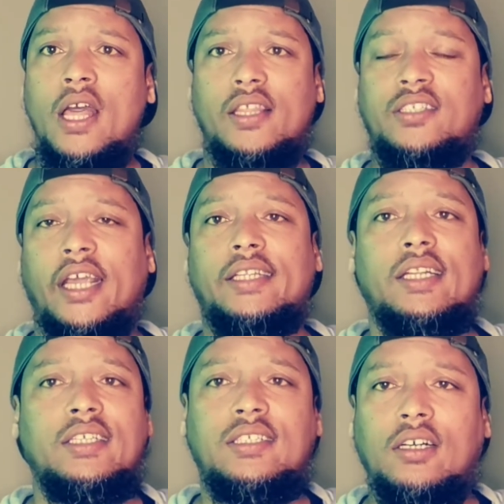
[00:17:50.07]
The channel
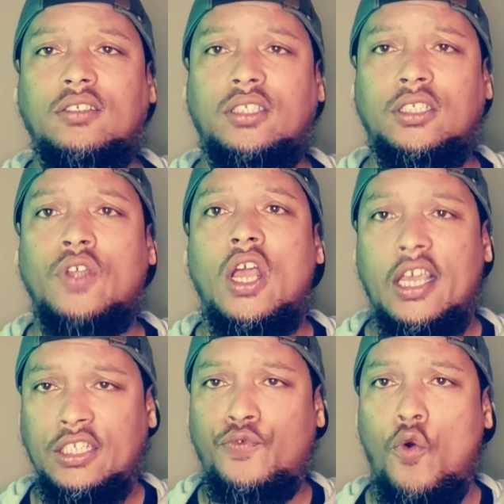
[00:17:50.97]
is still just
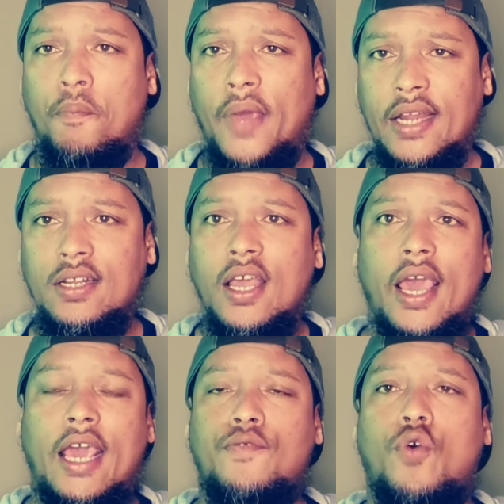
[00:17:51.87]
for men
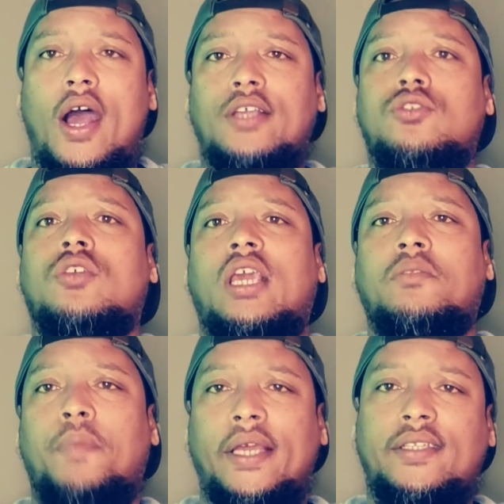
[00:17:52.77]
and for us to
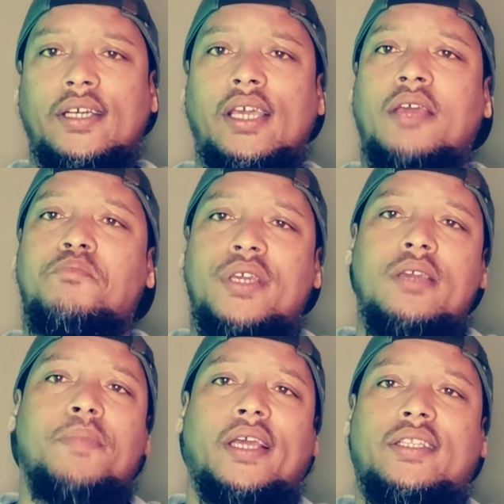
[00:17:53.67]
get better and
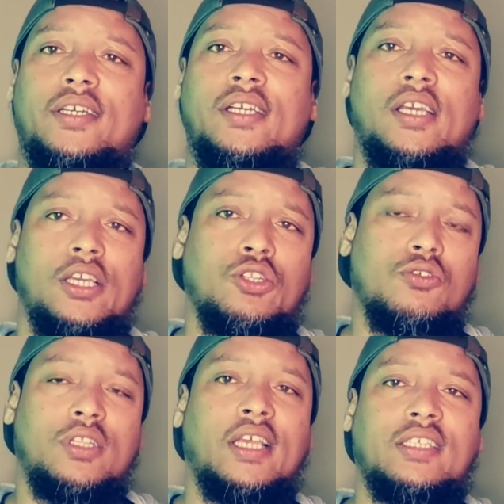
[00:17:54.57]
be better in
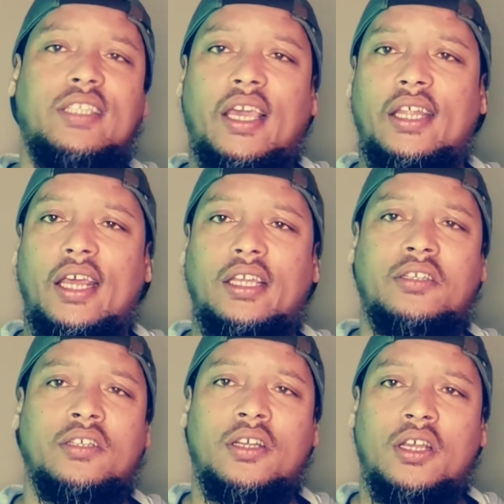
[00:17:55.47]
today's day and age.
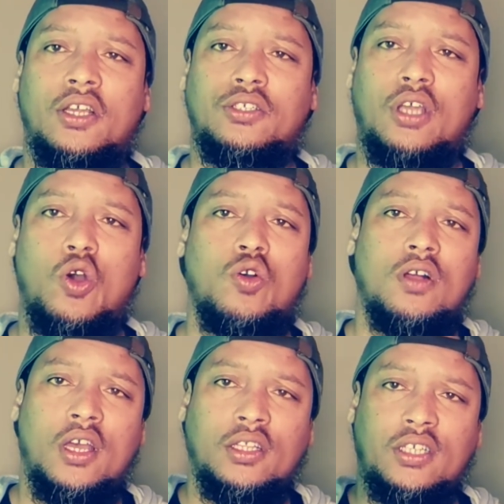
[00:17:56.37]
So
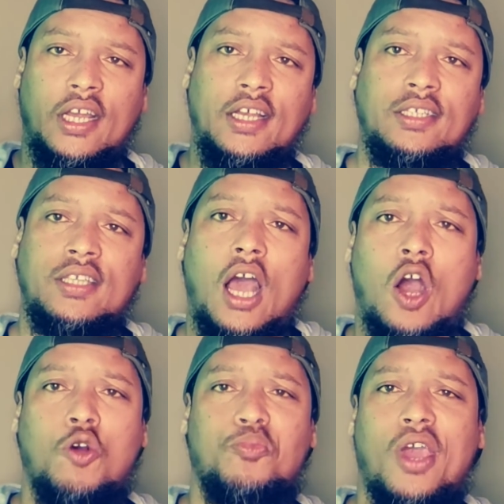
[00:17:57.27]
cheers, I
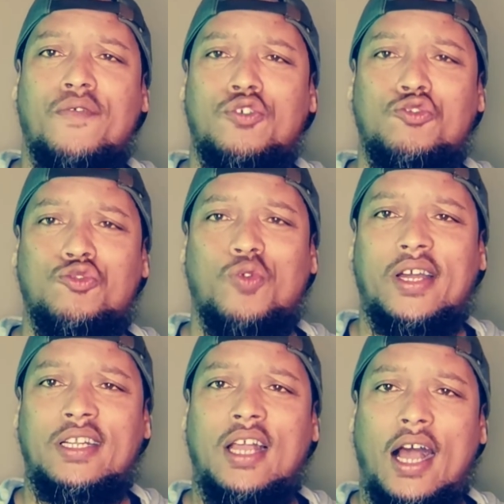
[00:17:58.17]
hope you have a good
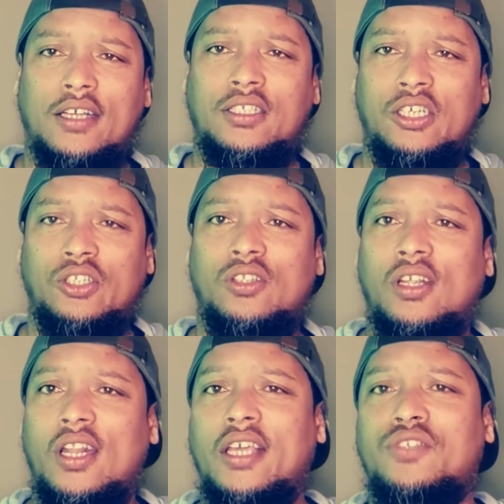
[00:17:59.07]
one. I'll see you in the
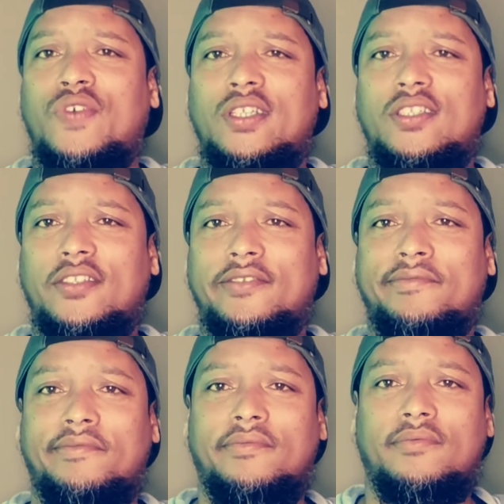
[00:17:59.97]
next vid.
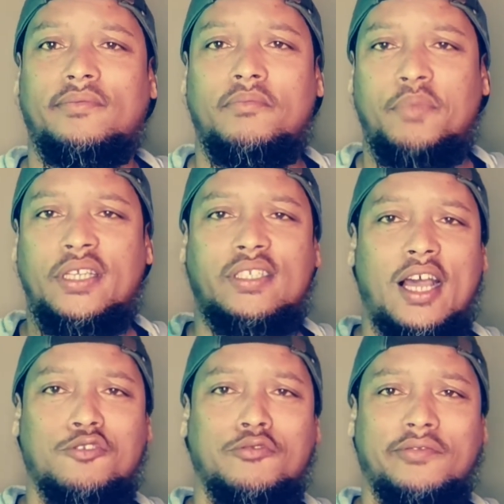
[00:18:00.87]
Peace
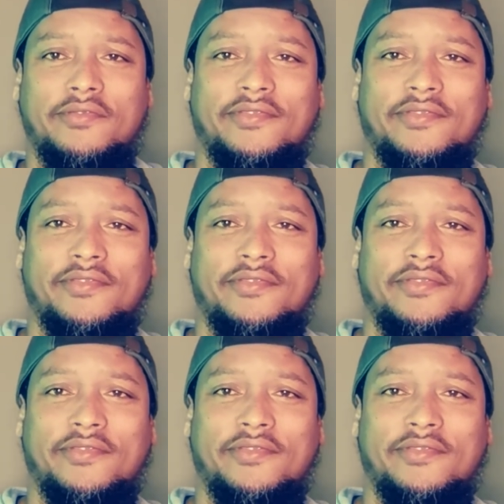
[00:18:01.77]
out.